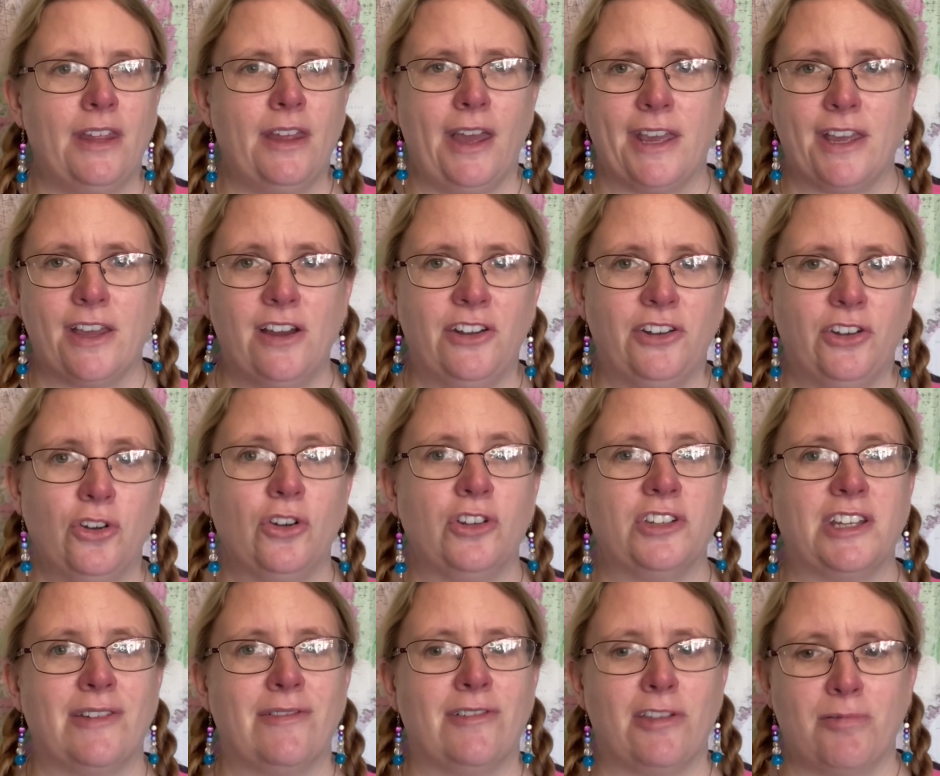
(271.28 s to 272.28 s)
I can't
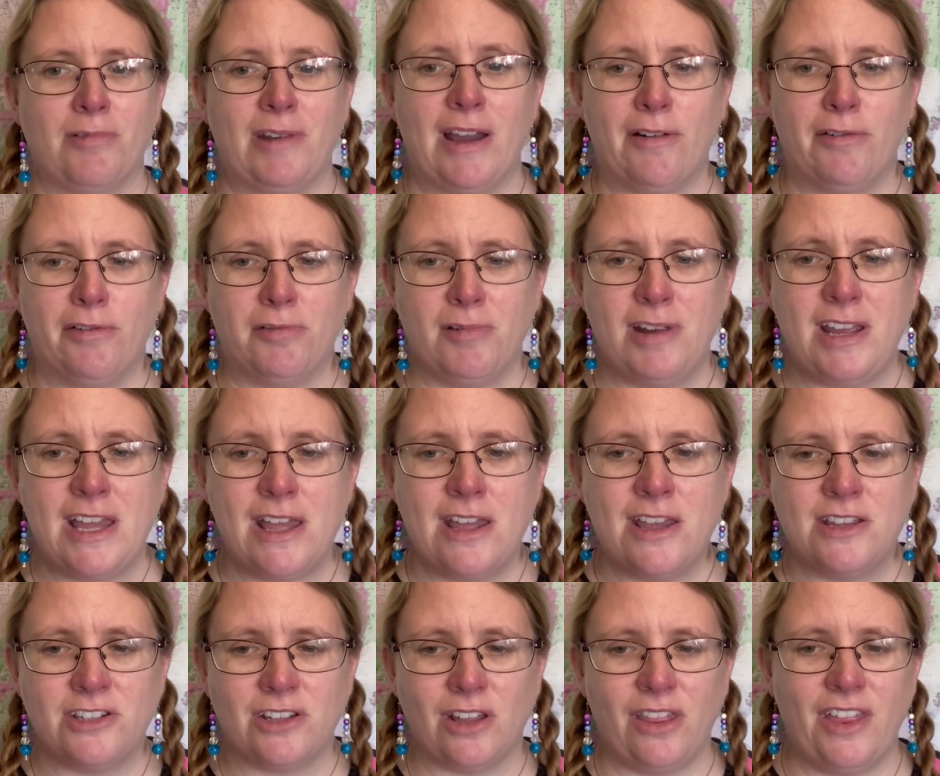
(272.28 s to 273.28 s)
not give it 3 out of 3.
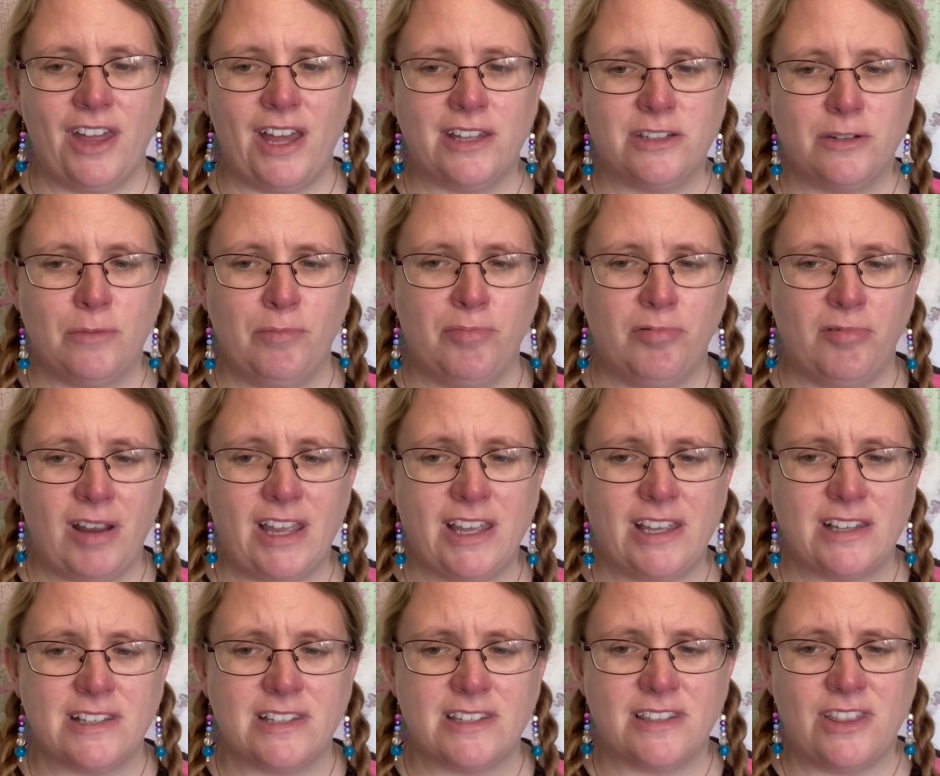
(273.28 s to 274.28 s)
So that
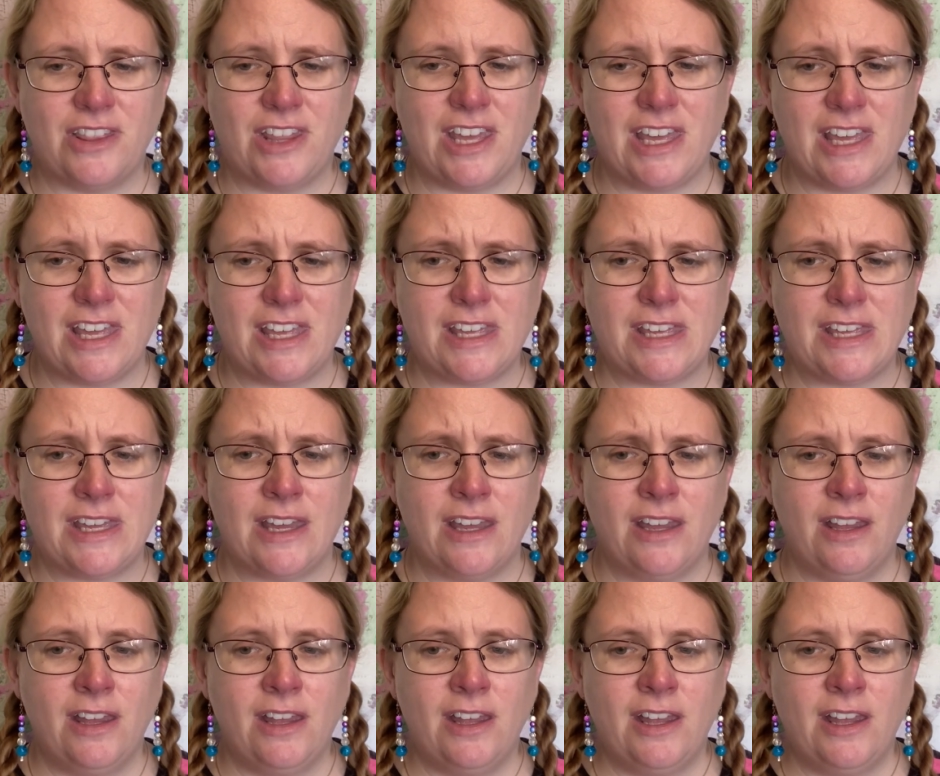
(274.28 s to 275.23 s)
brings the